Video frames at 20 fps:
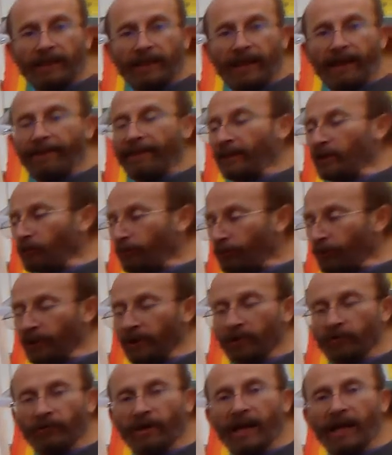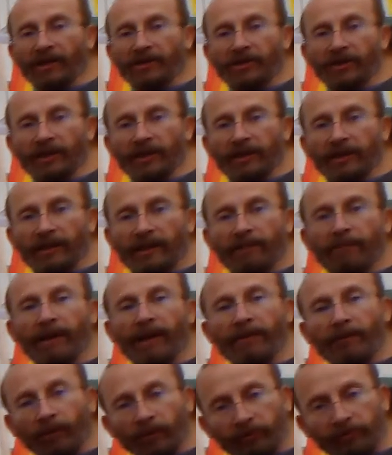and then you put in a ratchet, and by
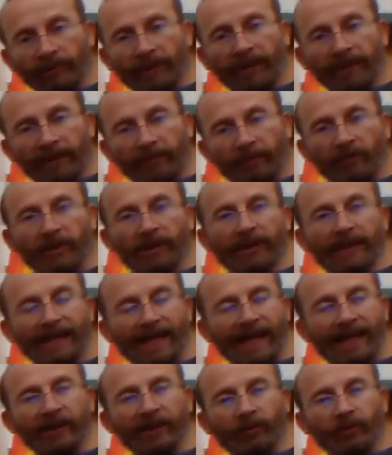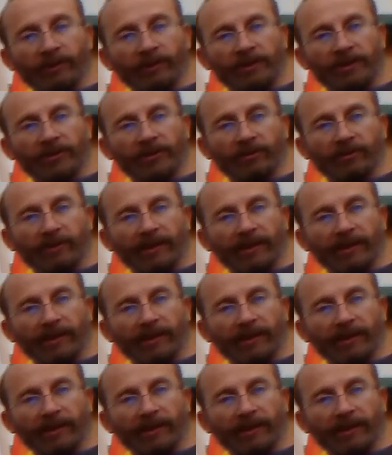multiply them you get a 9-to-1 system,